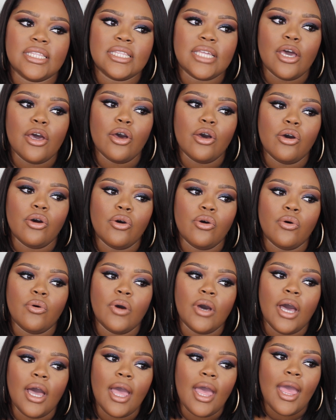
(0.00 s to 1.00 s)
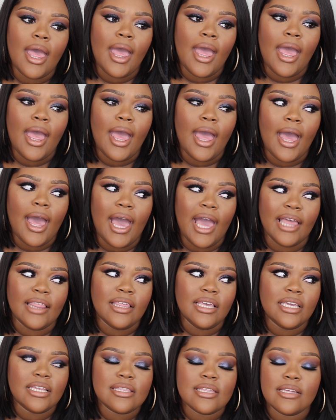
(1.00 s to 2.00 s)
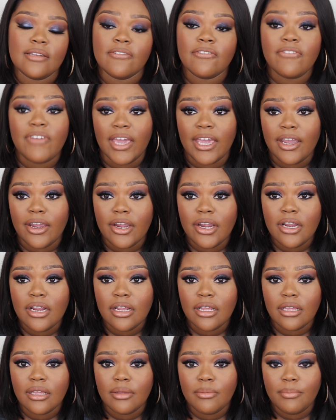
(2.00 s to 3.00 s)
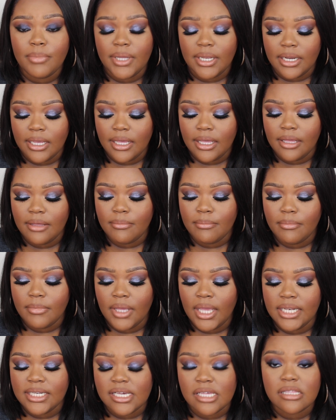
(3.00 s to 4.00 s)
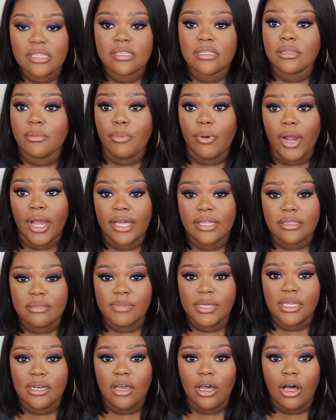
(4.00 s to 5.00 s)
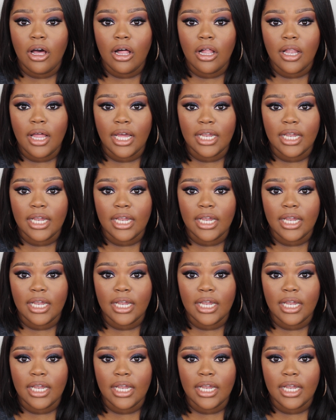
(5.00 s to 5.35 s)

So I think it's unfair, but um, it doesn't surprise me at all,